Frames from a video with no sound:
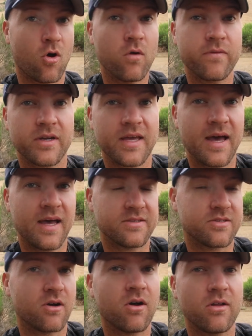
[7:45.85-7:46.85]

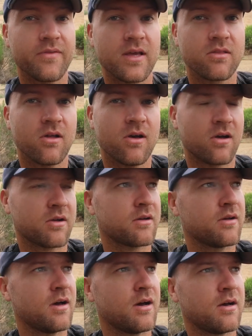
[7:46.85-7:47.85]
overcast all day
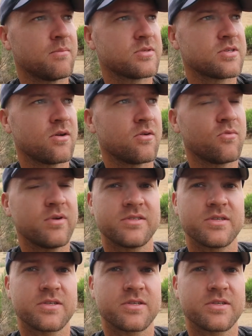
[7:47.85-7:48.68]
long. So with